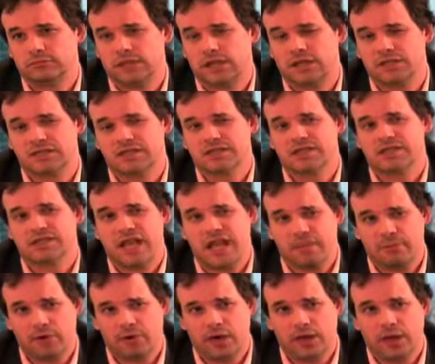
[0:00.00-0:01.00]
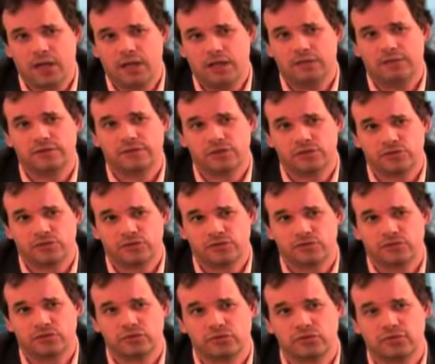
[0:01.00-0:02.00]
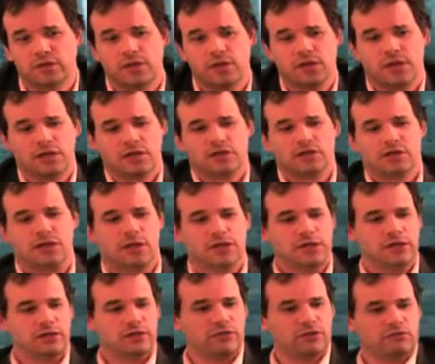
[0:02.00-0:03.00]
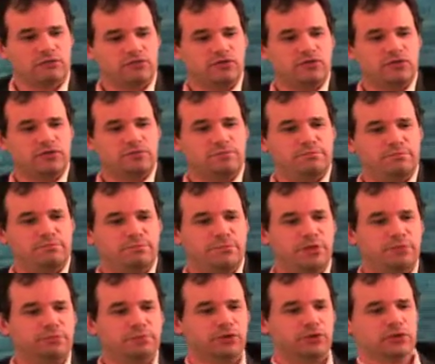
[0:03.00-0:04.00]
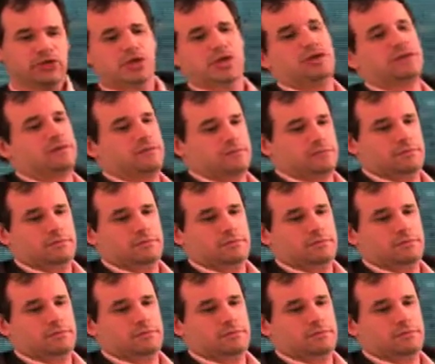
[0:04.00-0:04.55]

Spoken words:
A samurai of the newsroom, cutting through the bullshit.